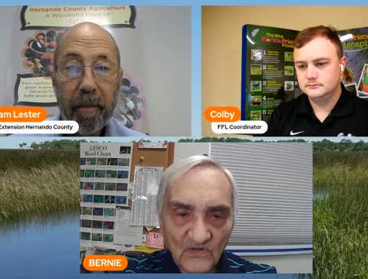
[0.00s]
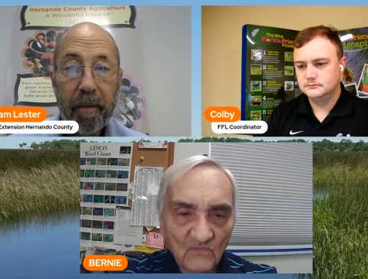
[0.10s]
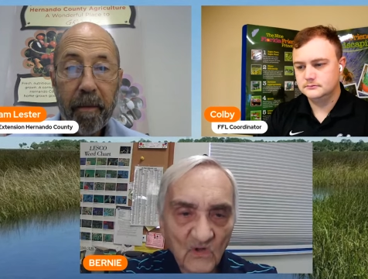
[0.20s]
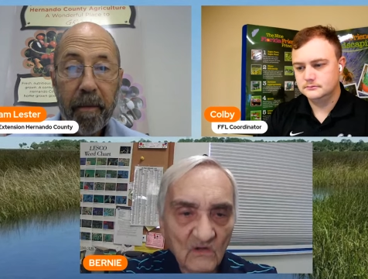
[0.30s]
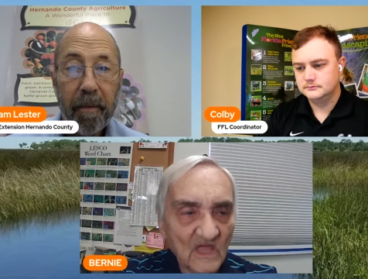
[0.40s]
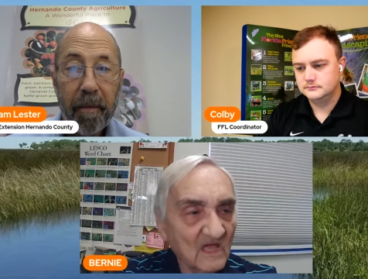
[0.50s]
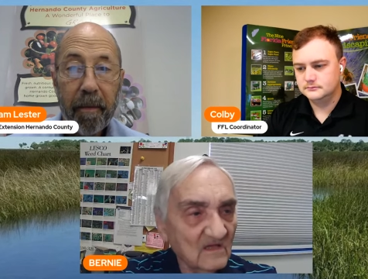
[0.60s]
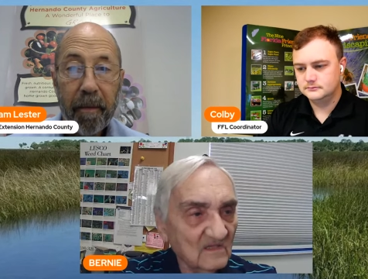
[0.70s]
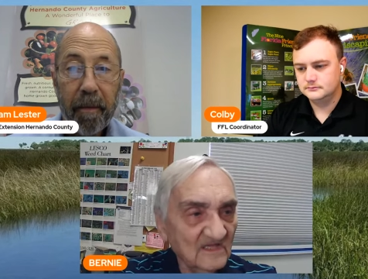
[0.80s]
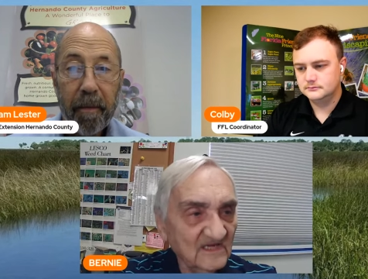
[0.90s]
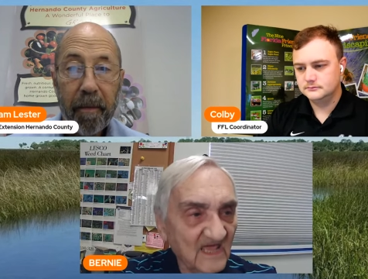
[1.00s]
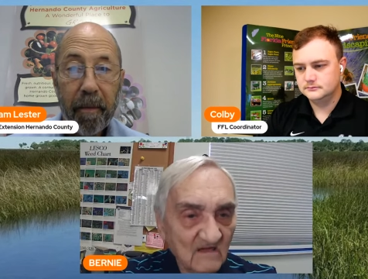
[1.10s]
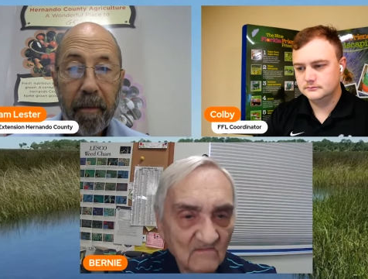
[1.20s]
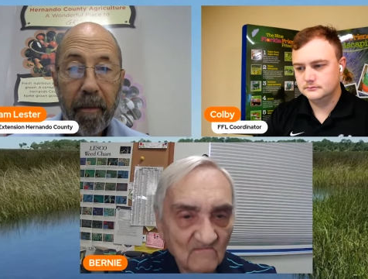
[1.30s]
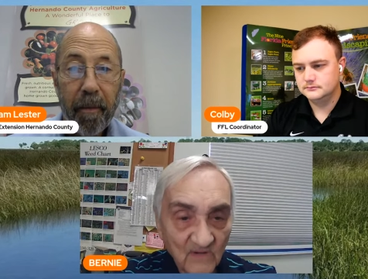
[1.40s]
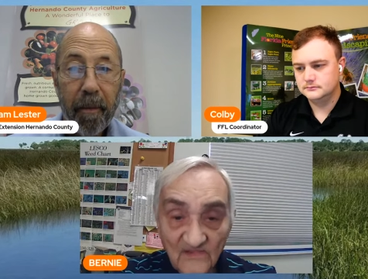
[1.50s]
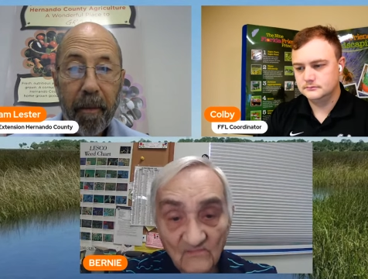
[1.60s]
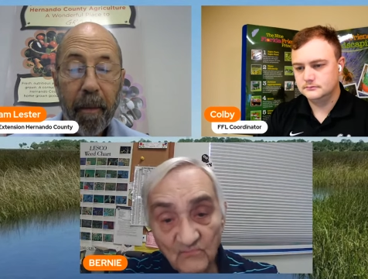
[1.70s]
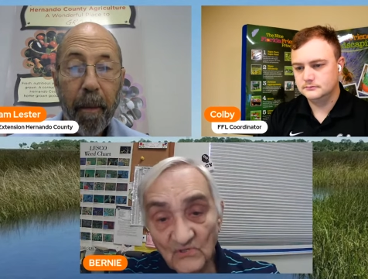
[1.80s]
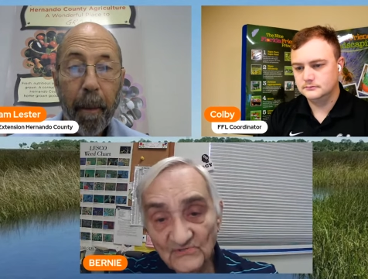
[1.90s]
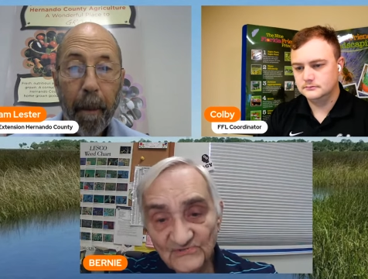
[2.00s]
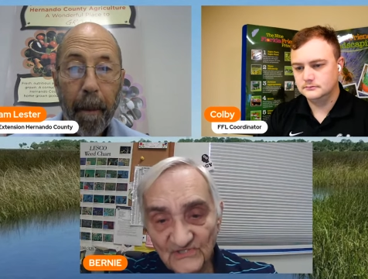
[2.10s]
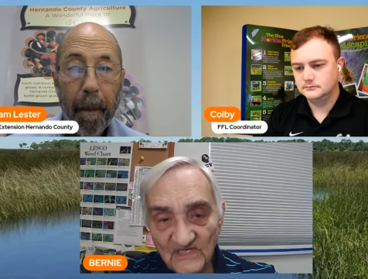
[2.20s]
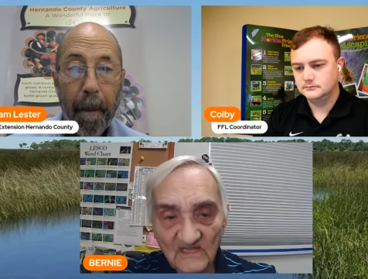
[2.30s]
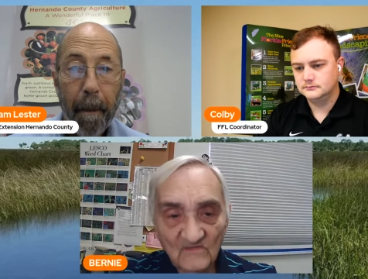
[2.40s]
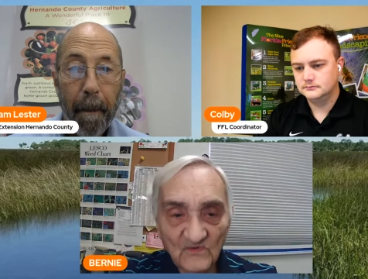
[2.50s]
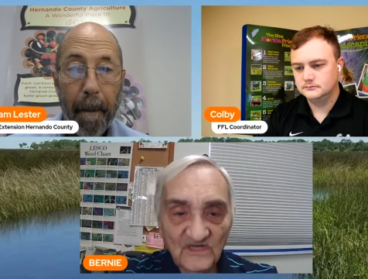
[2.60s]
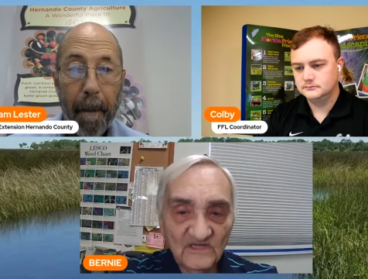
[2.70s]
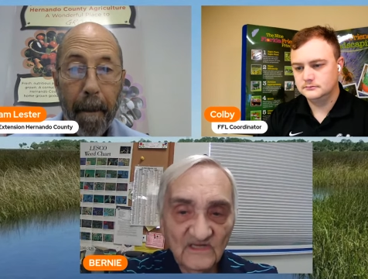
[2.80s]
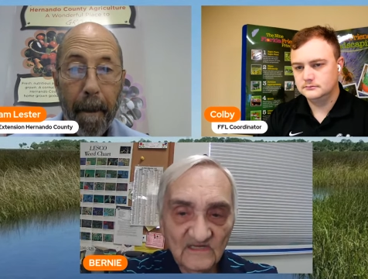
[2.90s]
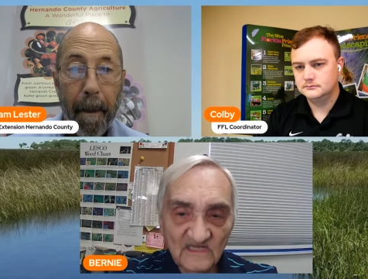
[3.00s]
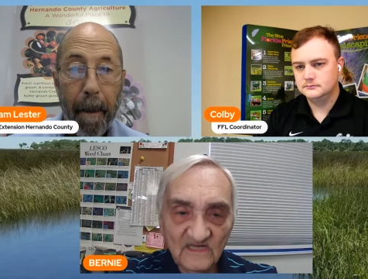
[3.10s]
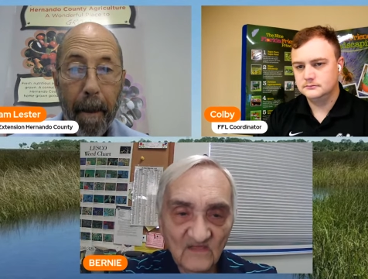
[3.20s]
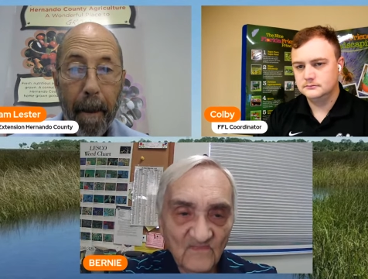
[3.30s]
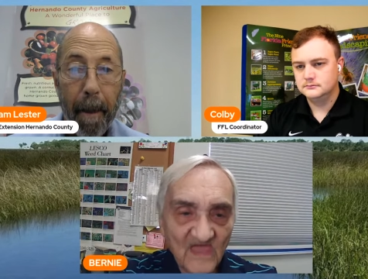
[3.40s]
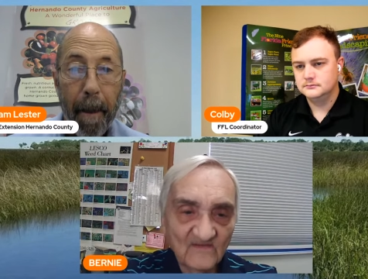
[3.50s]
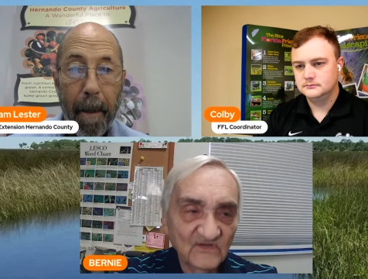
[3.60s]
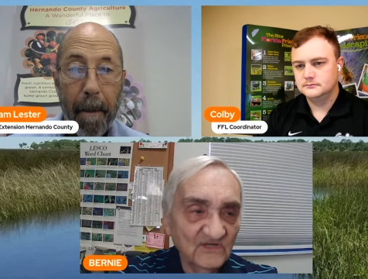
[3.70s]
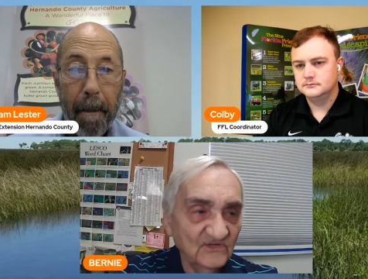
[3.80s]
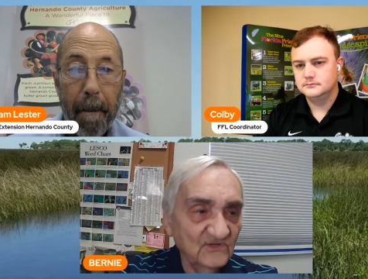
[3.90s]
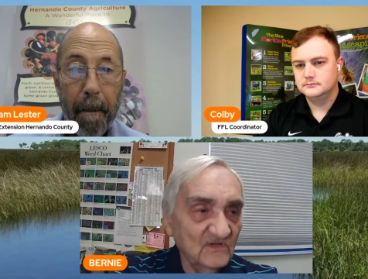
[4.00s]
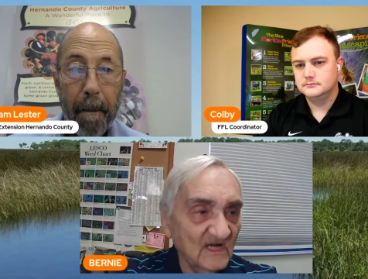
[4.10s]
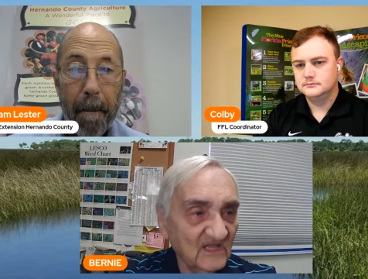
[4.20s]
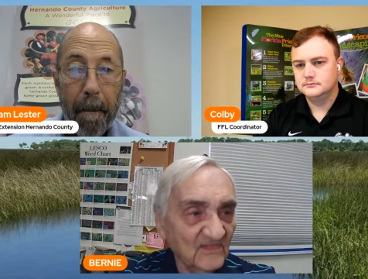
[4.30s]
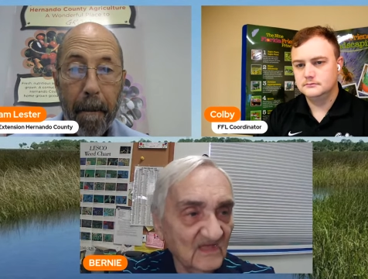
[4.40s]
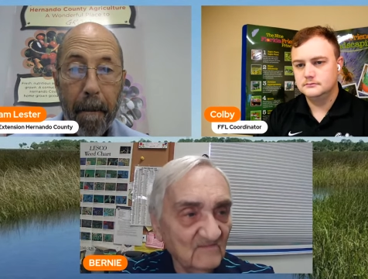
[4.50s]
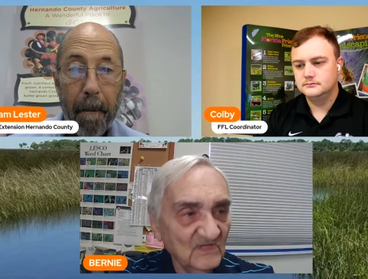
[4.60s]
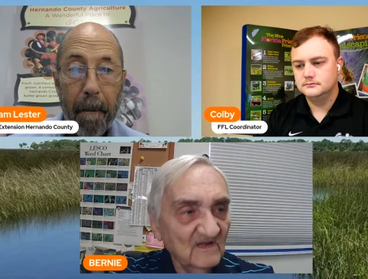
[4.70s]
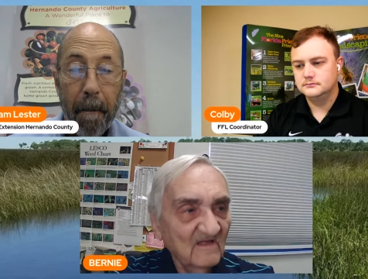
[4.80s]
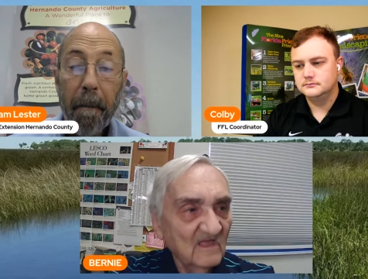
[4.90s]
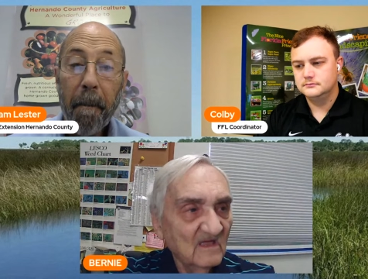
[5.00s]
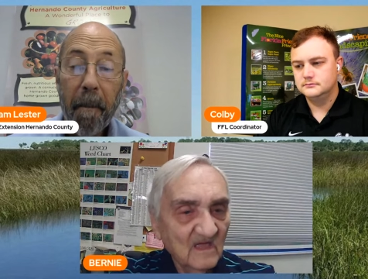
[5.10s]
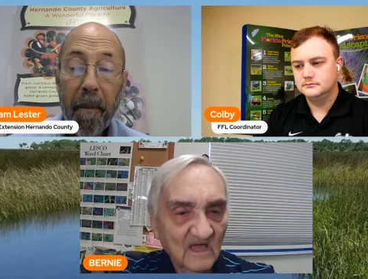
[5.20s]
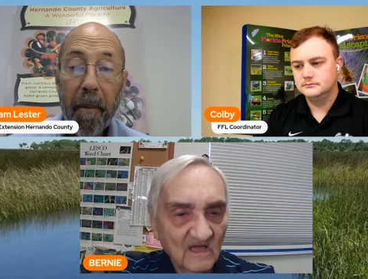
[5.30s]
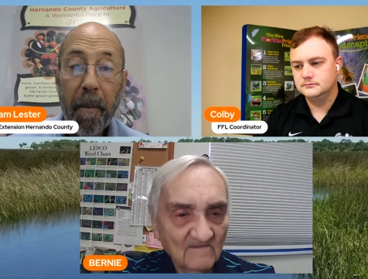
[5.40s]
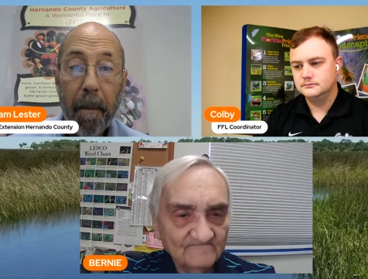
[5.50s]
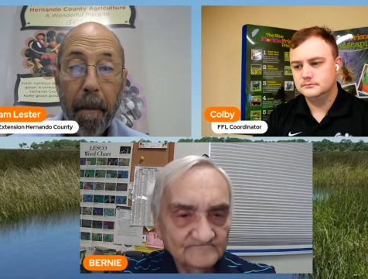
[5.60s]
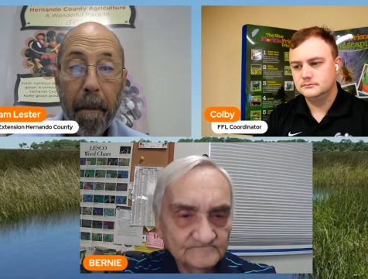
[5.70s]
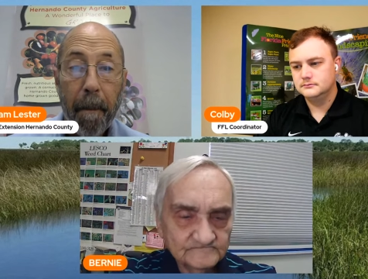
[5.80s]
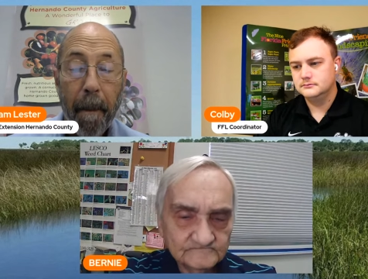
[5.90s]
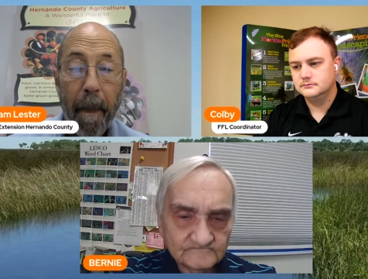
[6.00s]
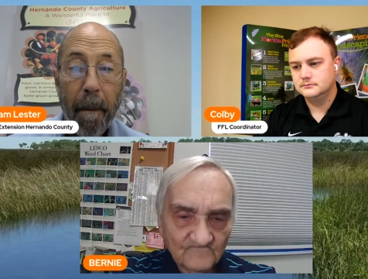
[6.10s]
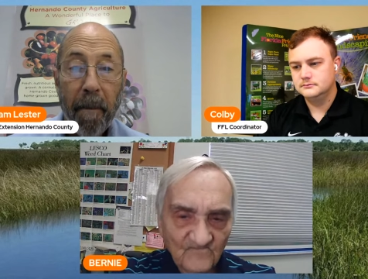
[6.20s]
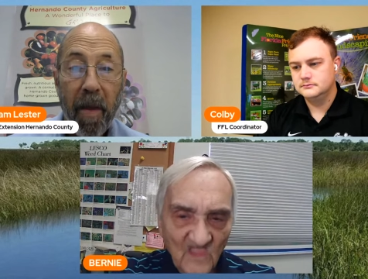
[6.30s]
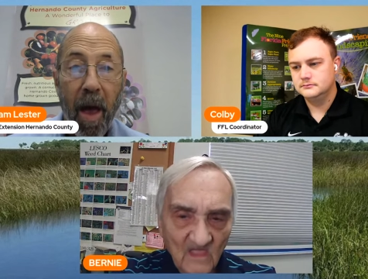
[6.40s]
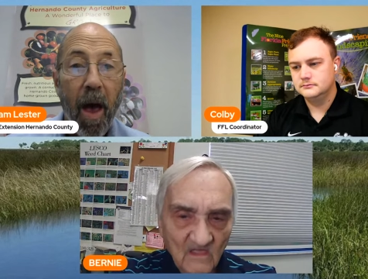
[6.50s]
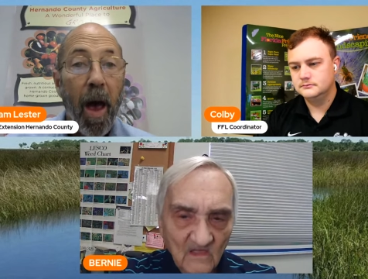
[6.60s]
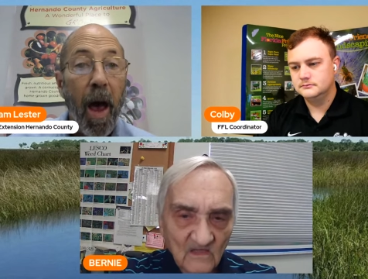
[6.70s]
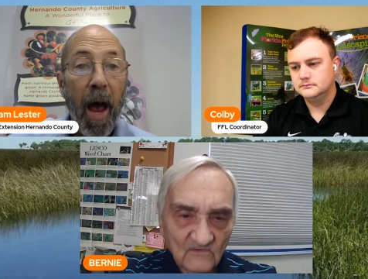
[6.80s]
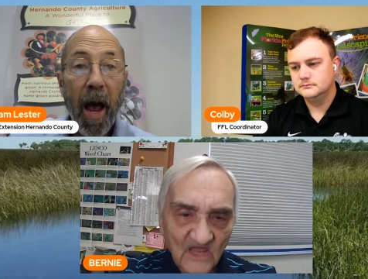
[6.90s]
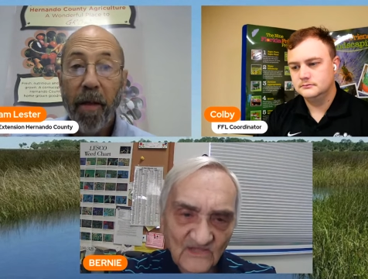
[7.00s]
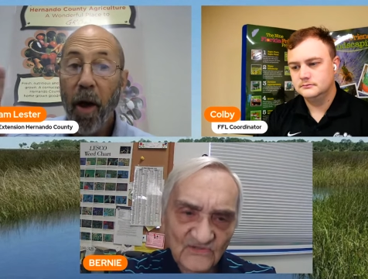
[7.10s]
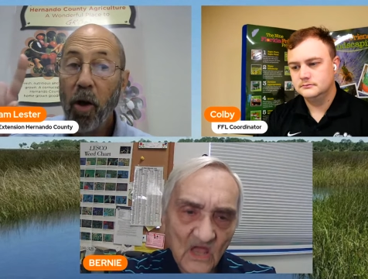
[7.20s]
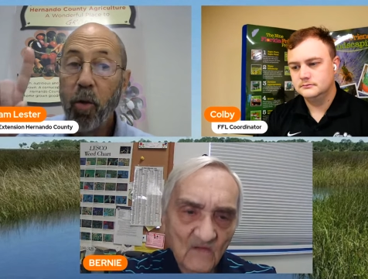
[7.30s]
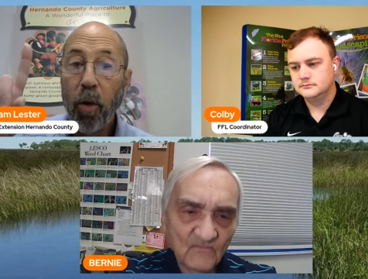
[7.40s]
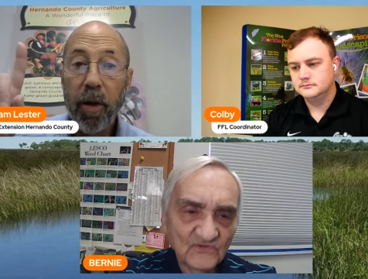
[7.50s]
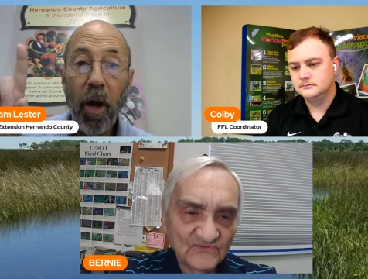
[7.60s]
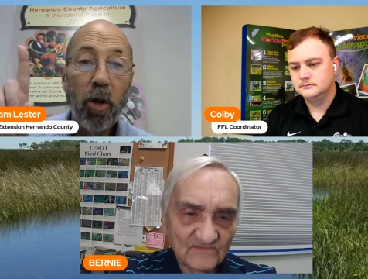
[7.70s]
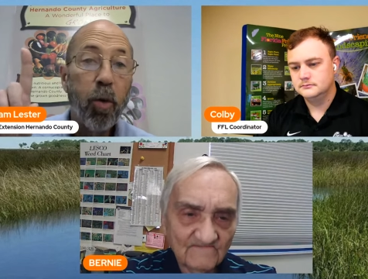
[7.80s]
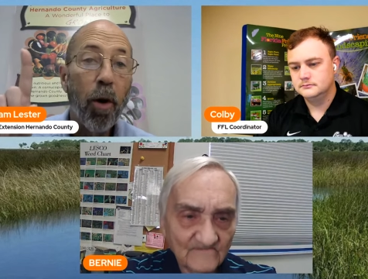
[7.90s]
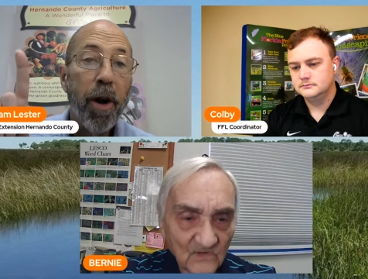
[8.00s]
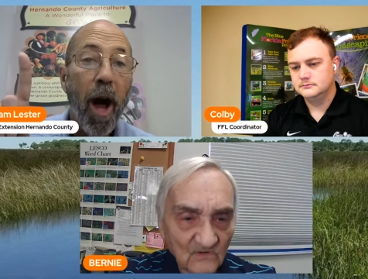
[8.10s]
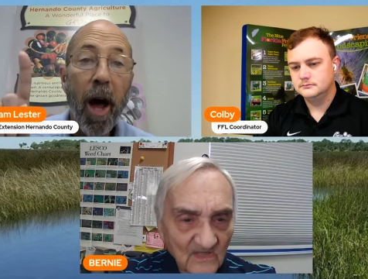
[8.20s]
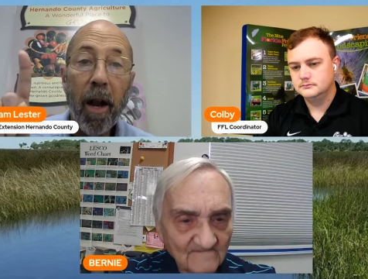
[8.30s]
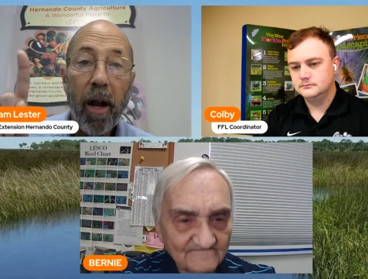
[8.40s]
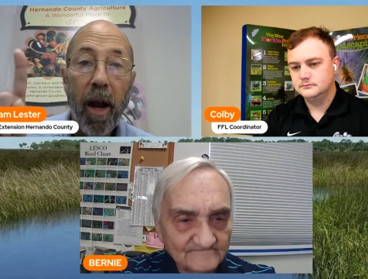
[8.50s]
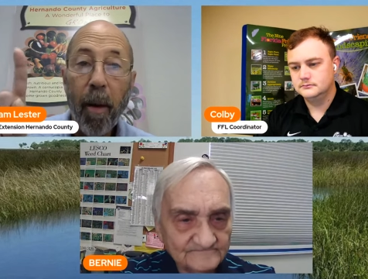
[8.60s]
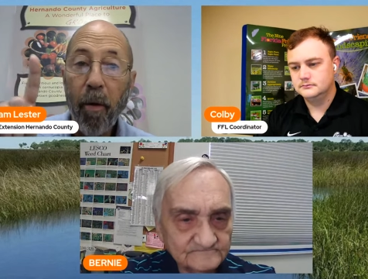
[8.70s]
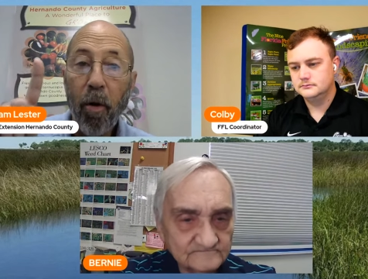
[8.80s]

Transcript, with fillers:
Speaker 1: pretty well got cleaned out by the birds, and, and we didn't end up having to do anything. But
Speaker 2: mm-hmm. uh, and those, those were not lubber